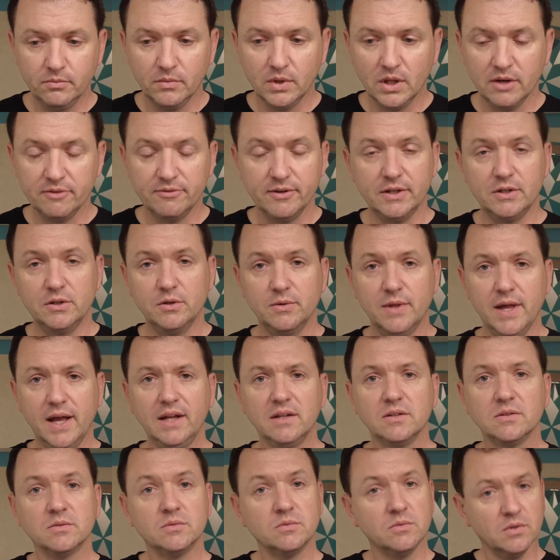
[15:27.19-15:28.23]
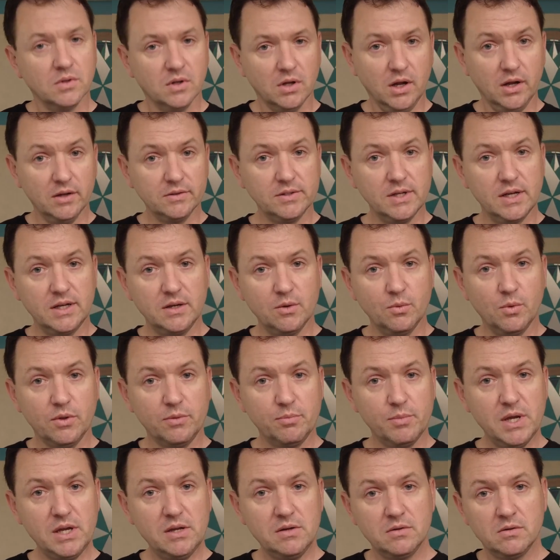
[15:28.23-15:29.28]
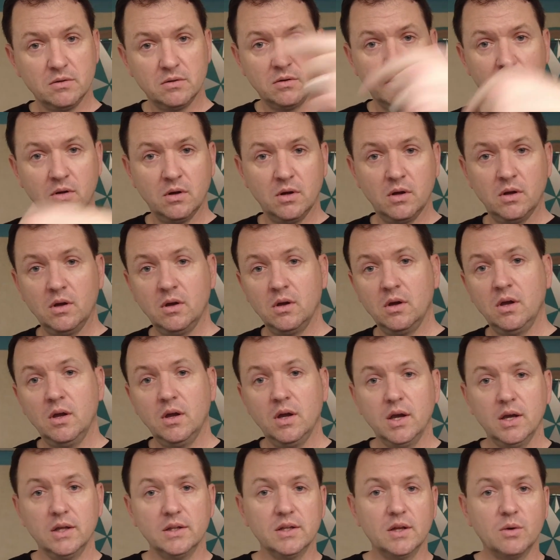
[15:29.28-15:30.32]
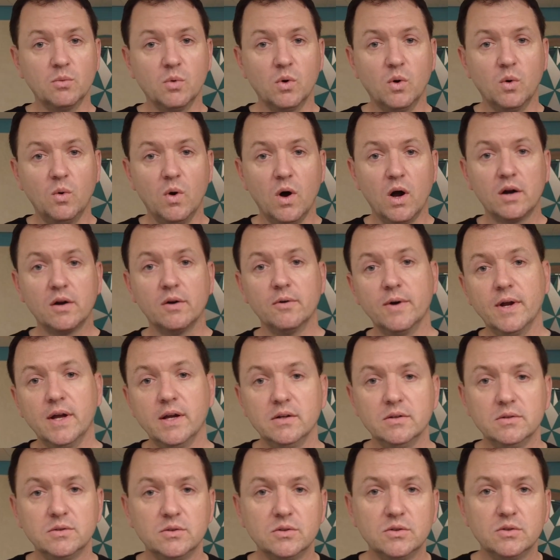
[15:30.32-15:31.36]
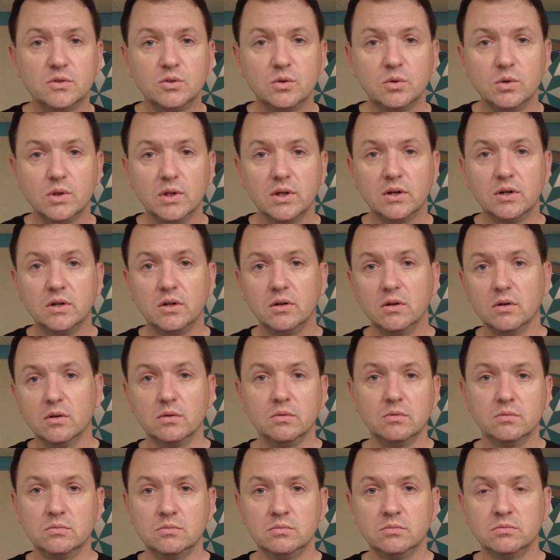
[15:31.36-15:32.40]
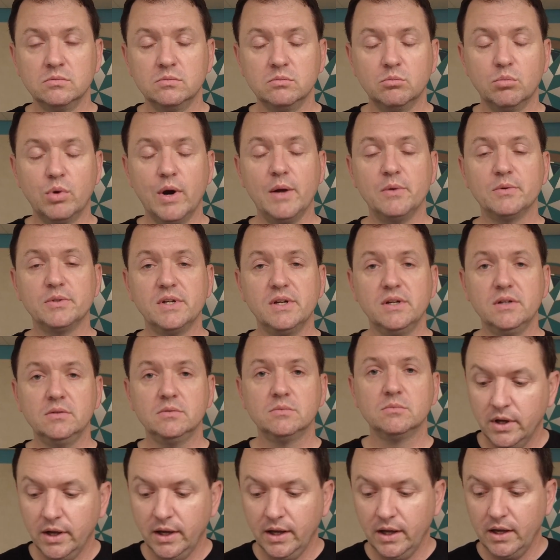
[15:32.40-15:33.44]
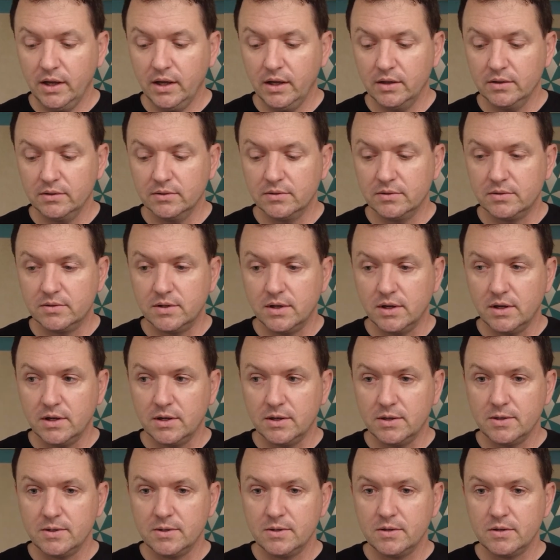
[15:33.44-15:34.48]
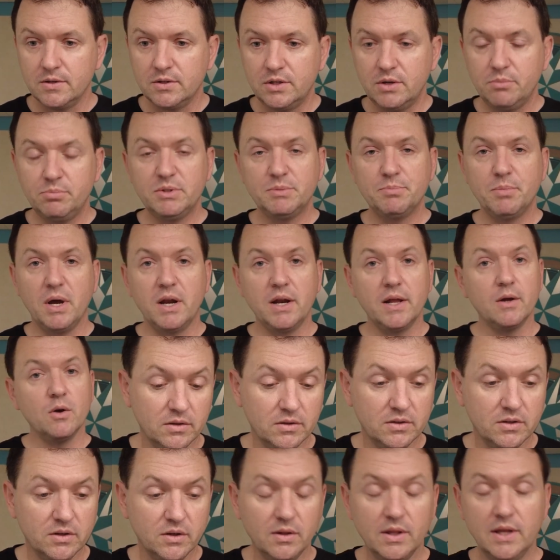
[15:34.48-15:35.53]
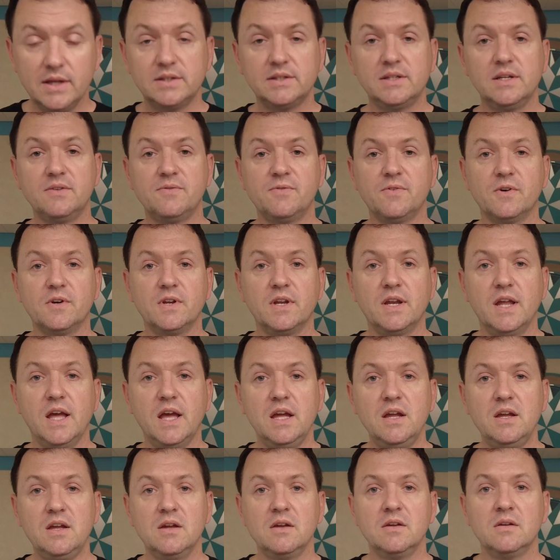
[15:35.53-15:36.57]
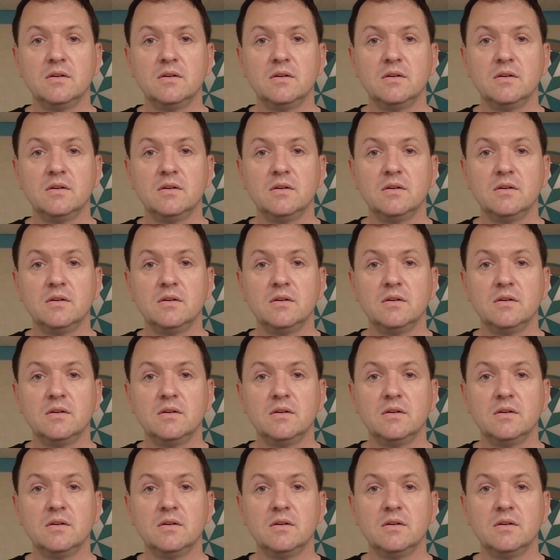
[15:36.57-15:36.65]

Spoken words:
If I do that, I'll take you with me, and then we'll walk around, do a little browsing, and ship spotting. So that's it for today.